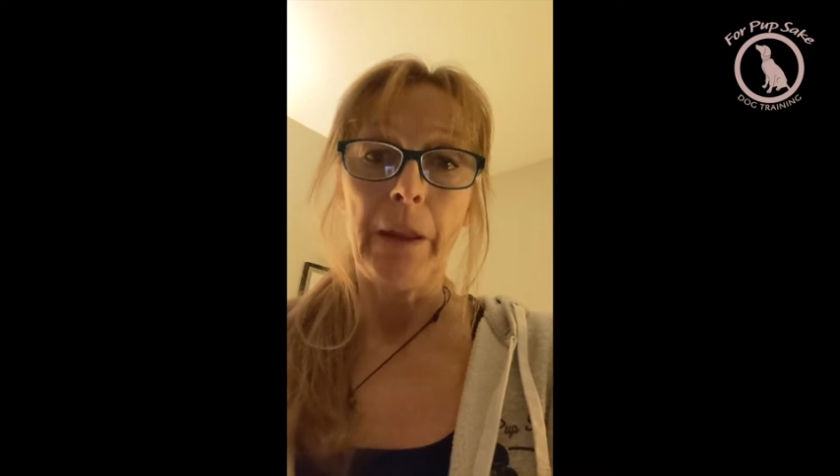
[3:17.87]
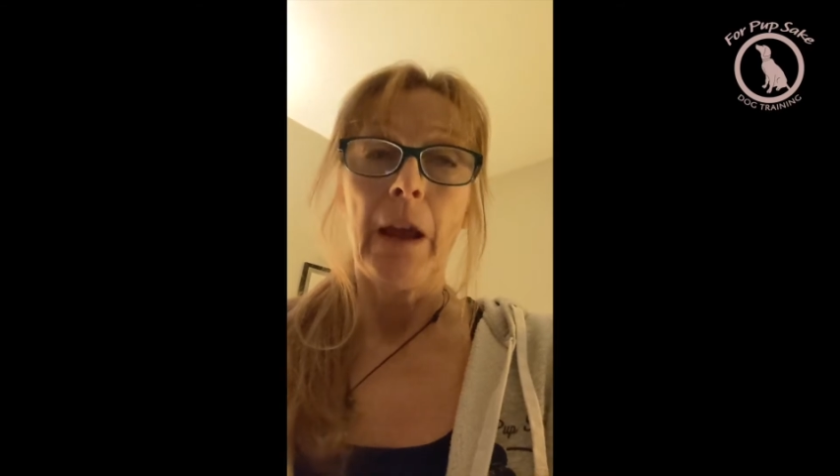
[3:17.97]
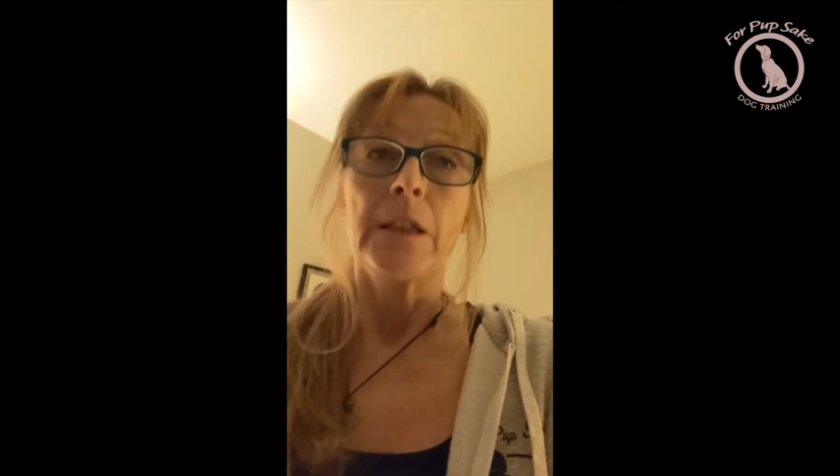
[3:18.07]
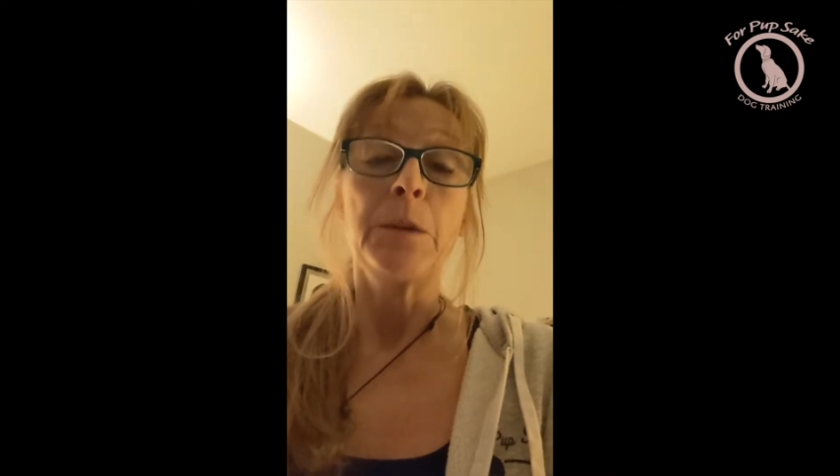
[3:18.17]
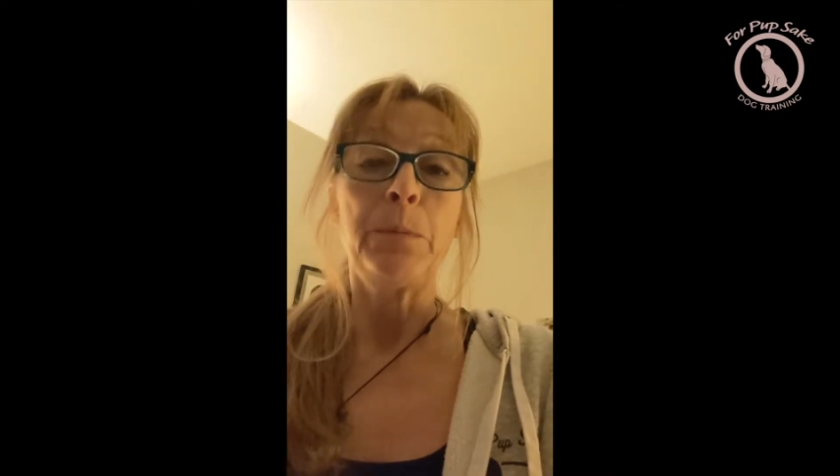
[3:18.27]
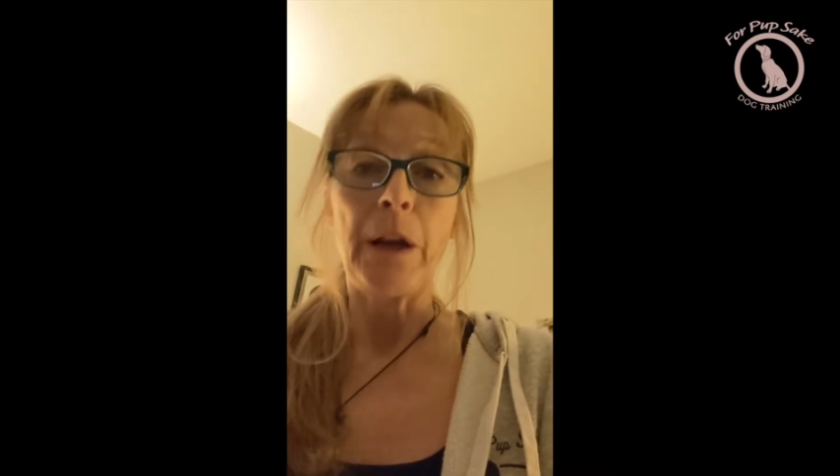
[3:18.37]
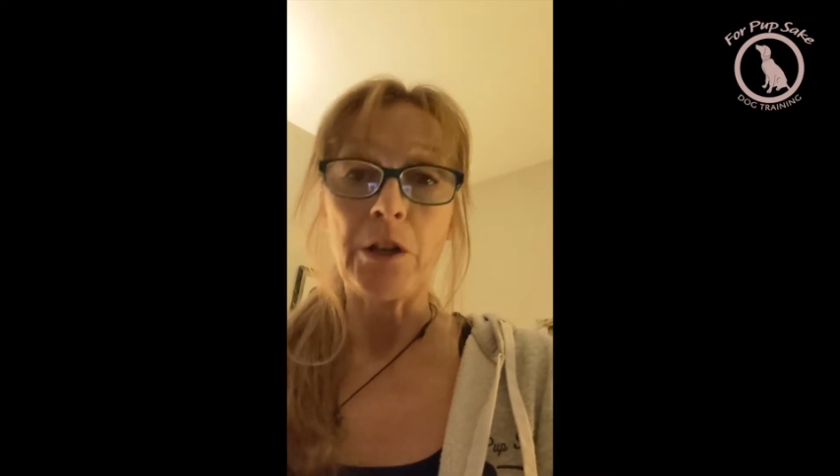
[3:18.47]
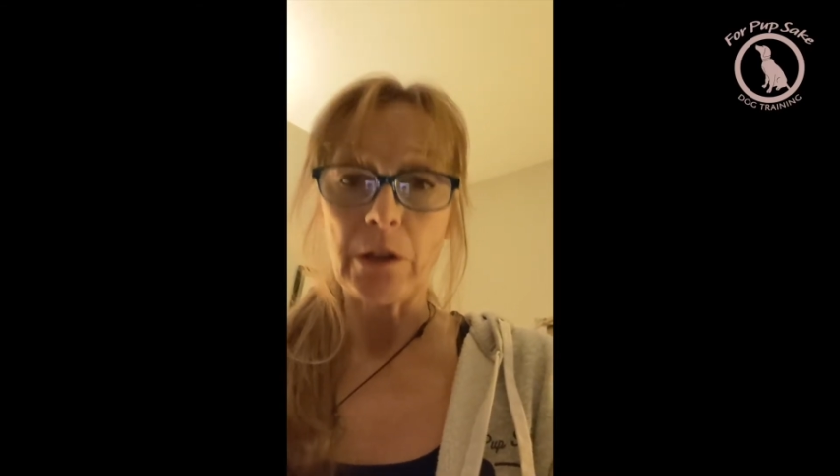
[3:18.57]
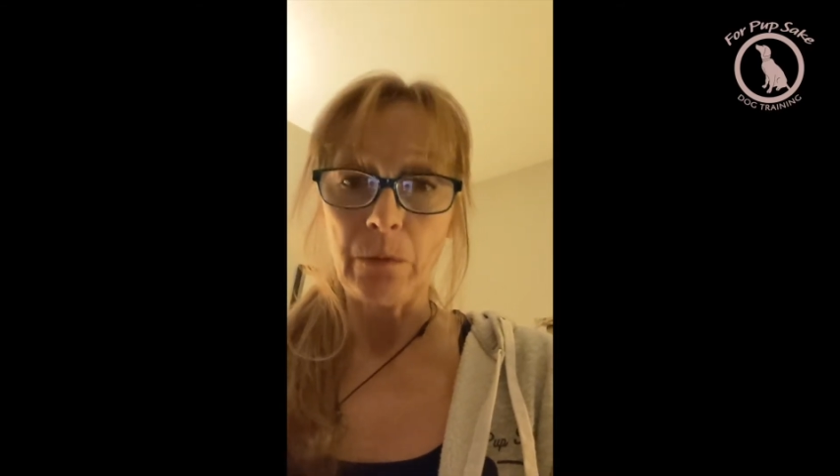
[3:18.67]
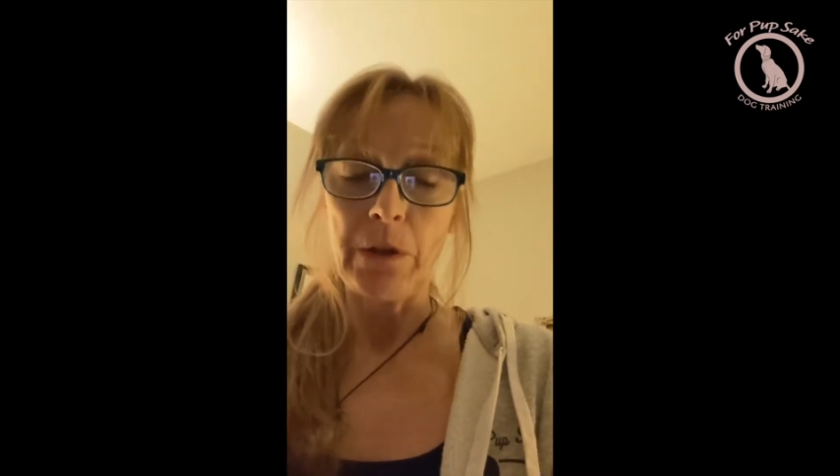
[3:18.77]

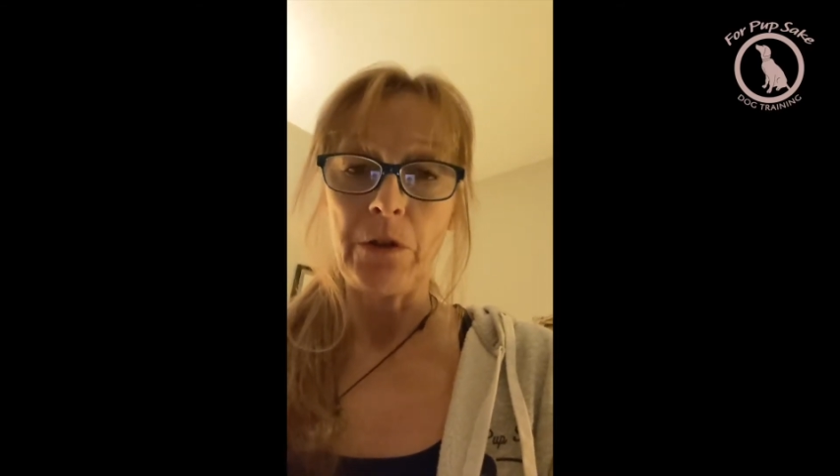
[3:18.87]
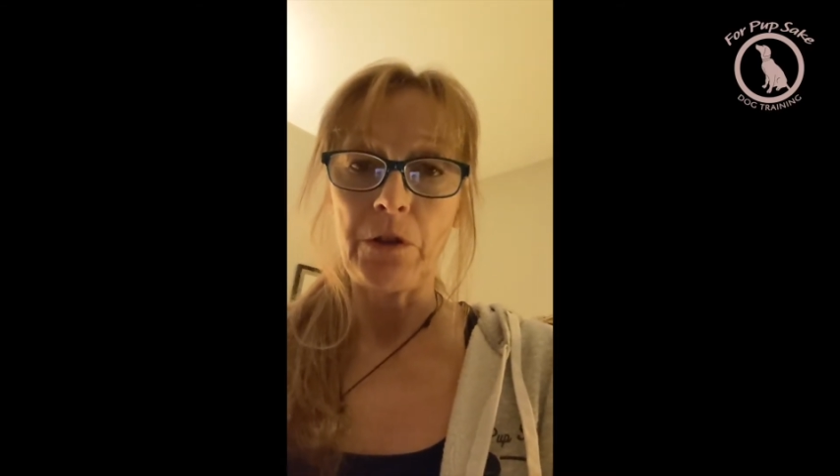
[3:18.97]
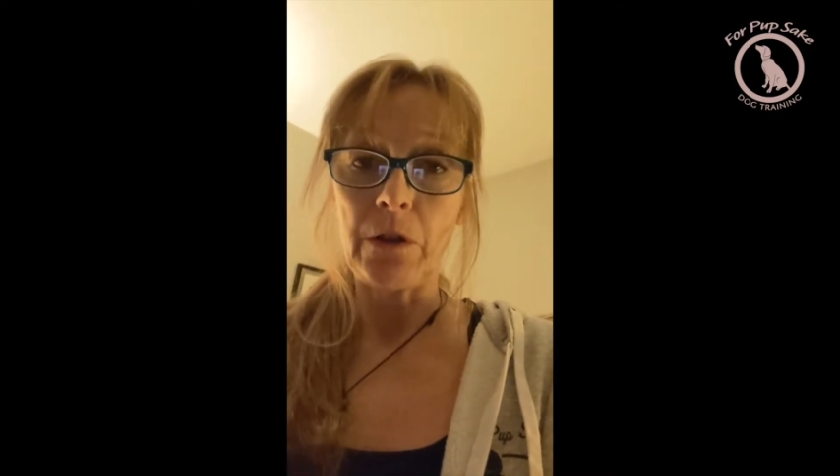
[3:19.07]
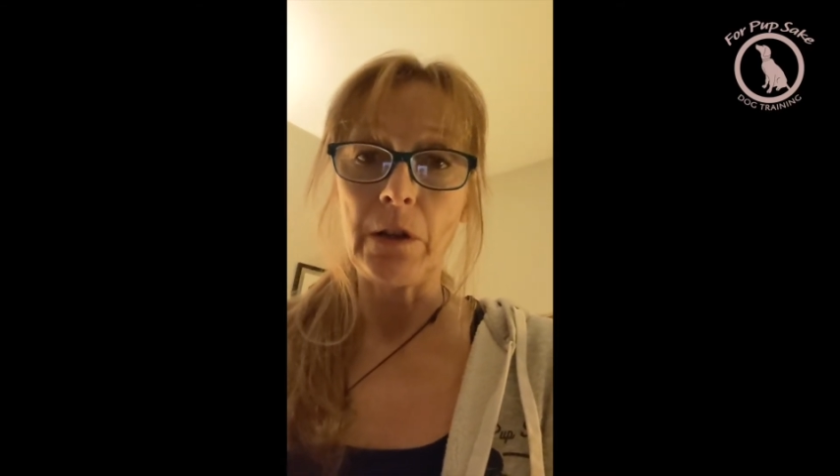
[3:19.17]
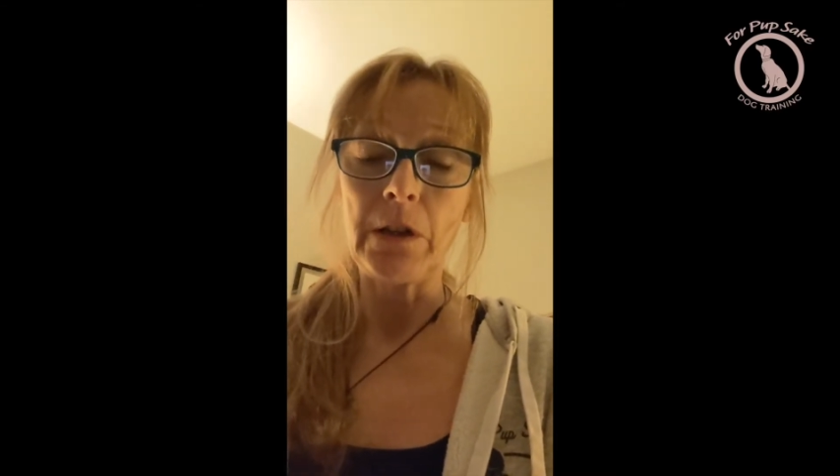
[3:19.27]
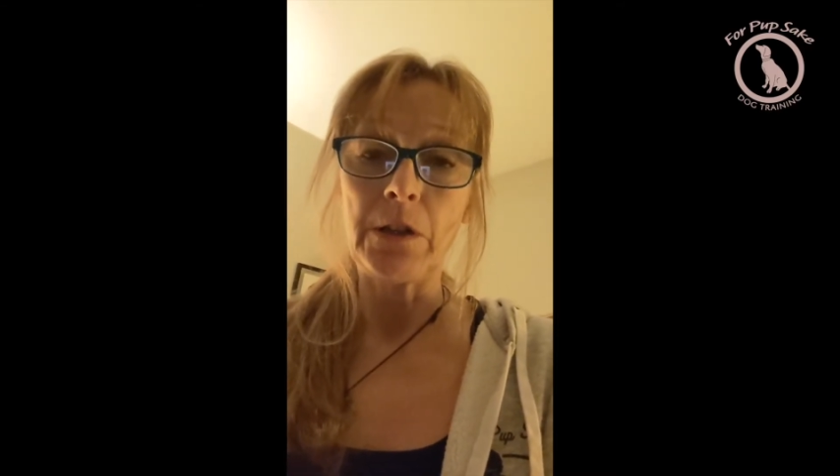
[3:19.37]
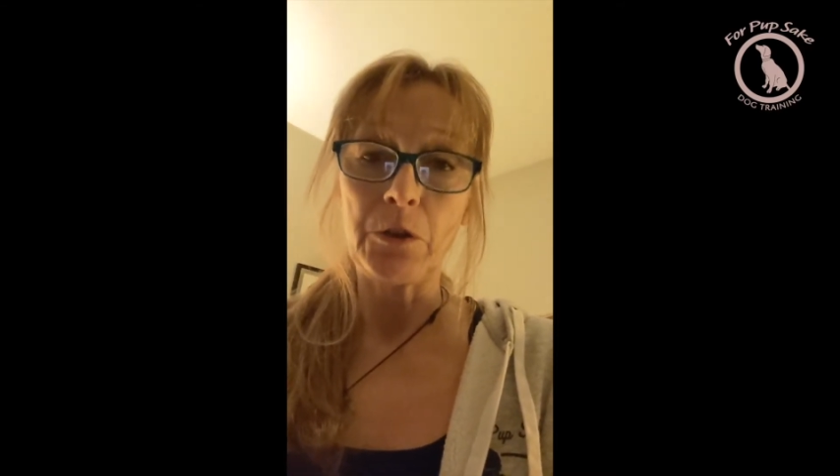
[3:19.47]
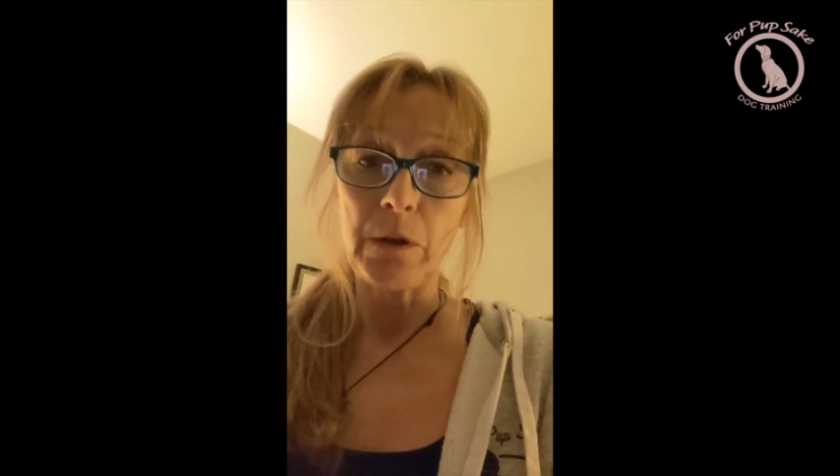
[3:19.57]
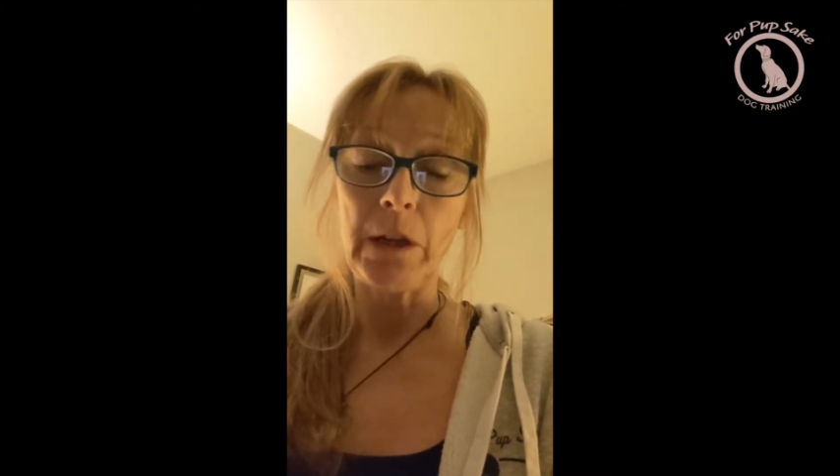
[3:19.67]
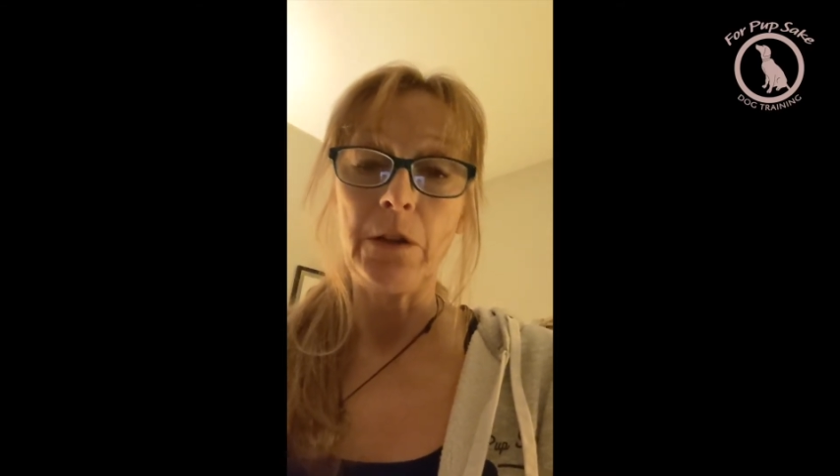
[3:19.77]
especially when you're starting to
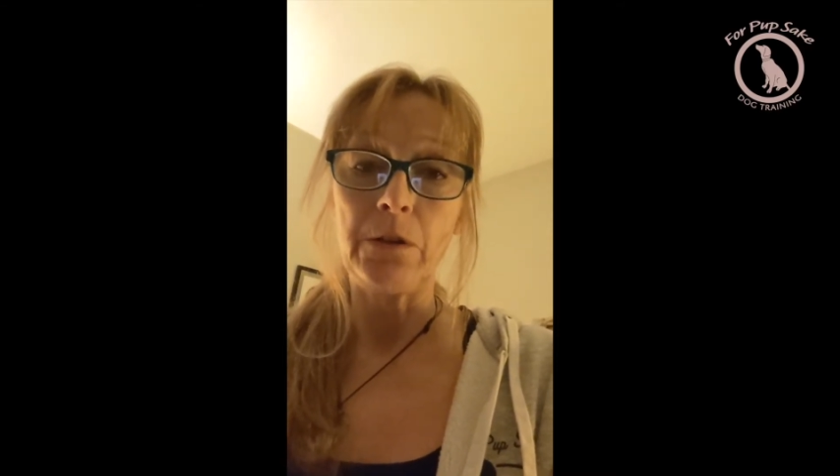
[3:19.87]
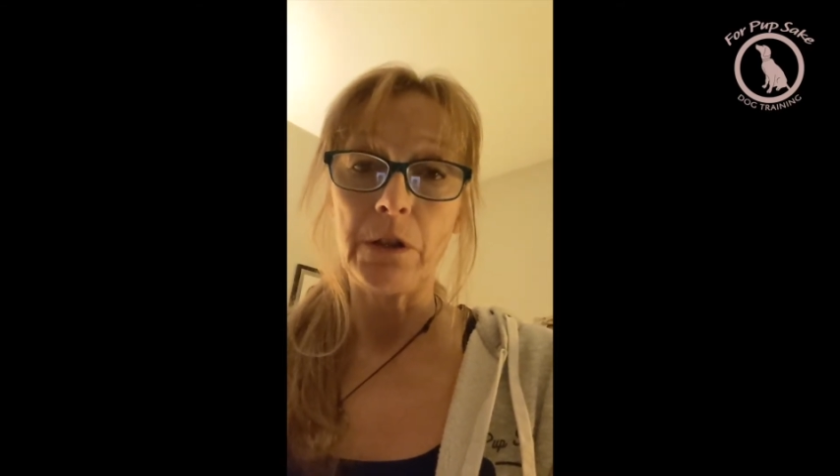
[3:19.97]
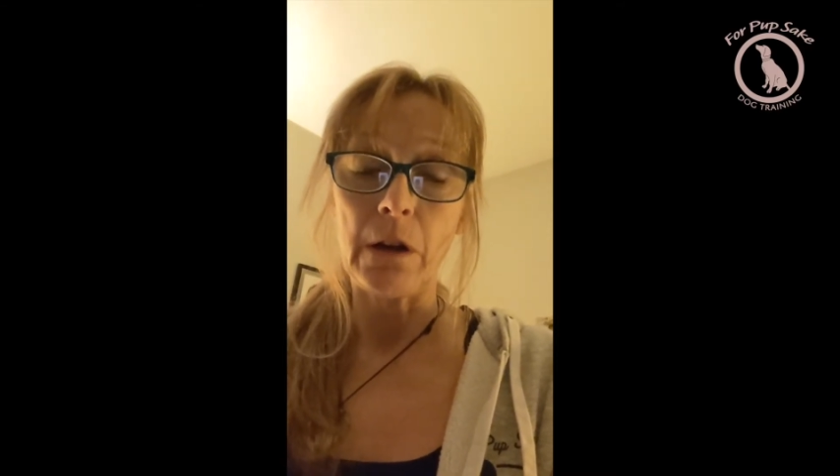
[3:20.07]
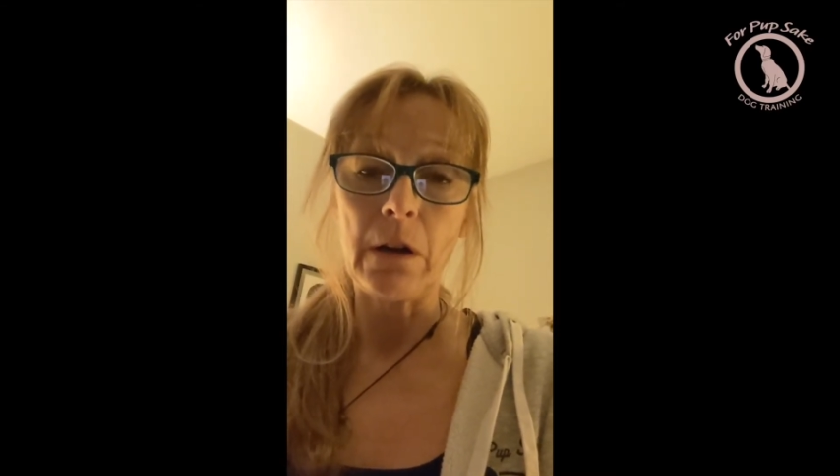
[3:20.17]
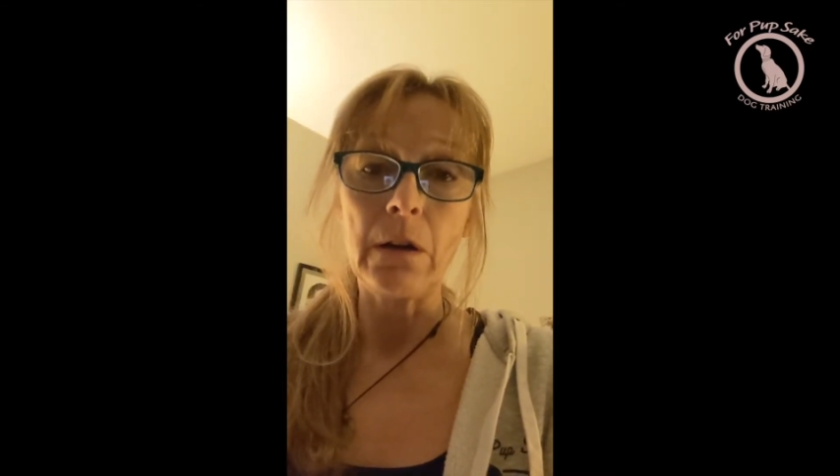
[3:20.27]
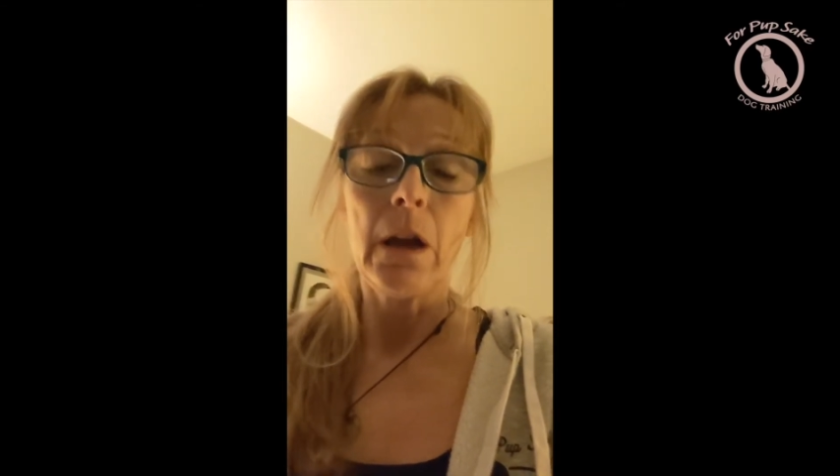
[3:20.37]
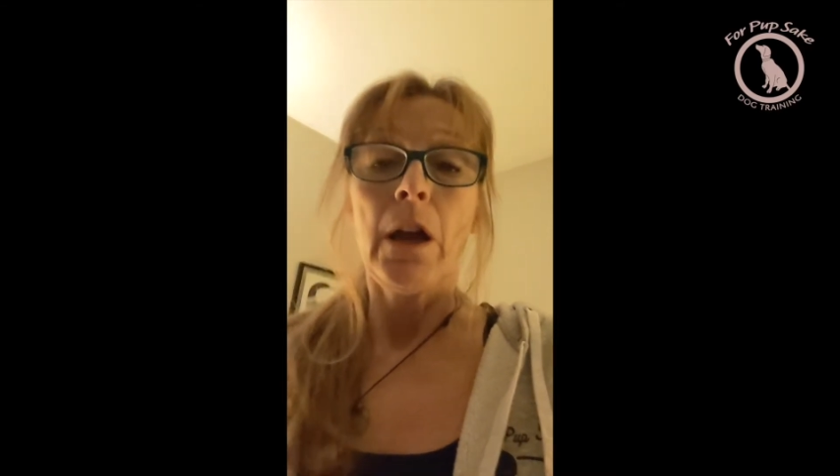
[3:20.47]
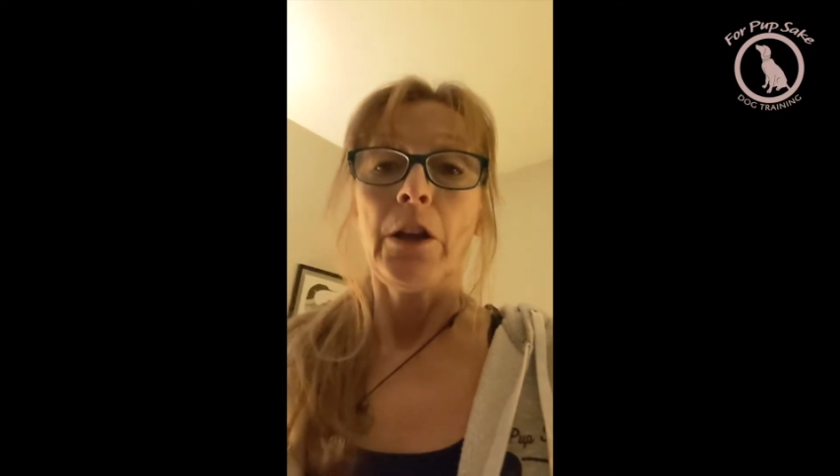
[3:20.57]
train your dog.